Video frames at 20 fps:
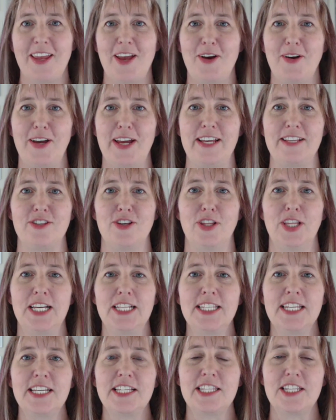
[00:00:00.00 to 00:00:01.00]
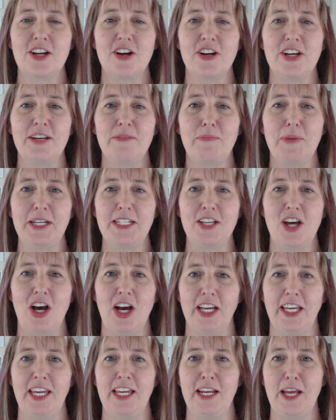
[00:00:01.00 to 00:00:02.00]
Okay, so let's get started by
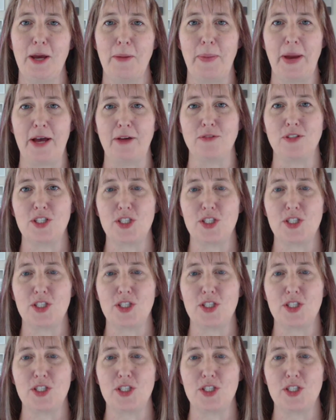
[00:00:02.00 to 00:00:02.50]
talking about